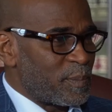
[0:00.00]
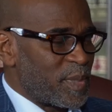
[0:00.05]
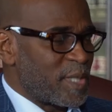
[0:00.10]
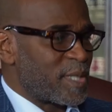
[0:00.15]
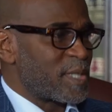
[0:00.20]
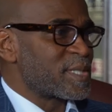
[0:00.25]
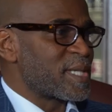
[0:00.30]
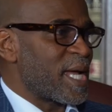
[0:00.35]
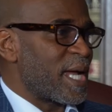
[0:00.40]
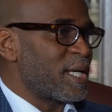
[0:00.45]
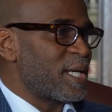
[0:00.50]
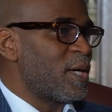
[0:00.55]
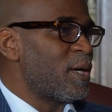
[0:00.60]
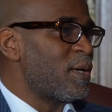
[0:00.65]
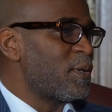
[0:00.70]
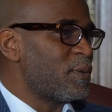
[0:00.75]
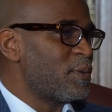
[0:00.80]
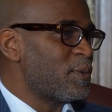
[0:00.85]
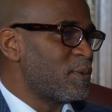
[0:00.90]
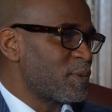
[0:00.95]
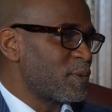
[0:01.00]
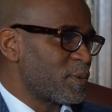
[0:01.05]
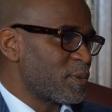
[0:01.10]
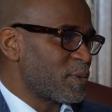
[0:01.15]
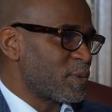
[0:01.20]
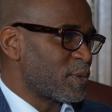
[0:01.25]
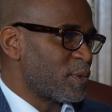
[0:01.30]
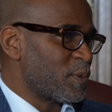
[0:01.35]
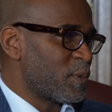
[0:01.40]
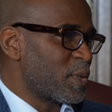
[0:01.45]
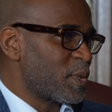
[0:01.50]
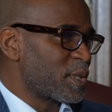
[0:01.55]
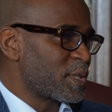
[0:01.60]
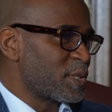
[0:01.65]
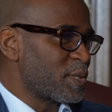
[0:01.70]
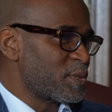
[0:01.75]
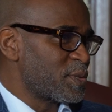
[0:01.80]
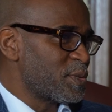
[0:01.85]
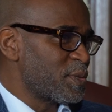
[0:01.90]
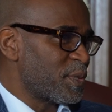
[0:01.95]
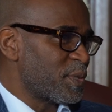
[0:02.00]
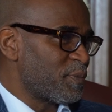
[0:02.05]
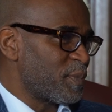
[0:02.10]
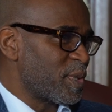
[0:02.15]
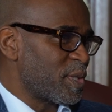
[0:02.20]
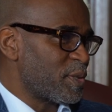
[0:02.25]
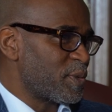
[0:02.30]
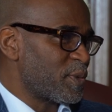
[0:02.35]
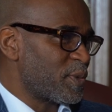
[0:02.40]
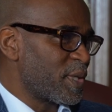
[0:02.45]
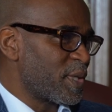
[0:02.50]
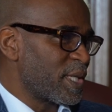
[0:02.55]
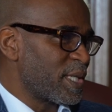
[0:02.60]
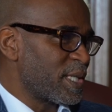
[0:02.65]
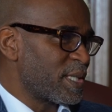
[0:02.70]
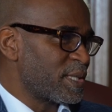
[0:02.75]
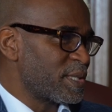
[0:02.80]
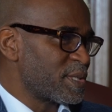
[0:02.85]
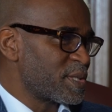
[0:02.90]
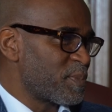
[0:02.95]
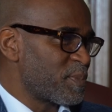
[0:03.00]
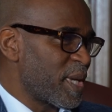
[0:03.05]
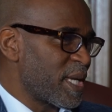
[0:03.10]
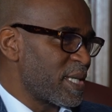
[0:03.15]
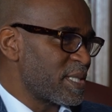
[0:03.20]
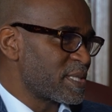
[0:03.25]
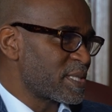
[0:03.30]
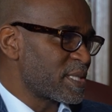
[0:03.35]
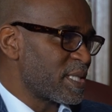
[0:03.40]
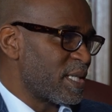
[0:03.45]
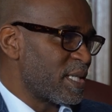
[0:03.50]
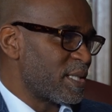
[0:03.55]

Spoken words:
because I know the work that you have been doing in the space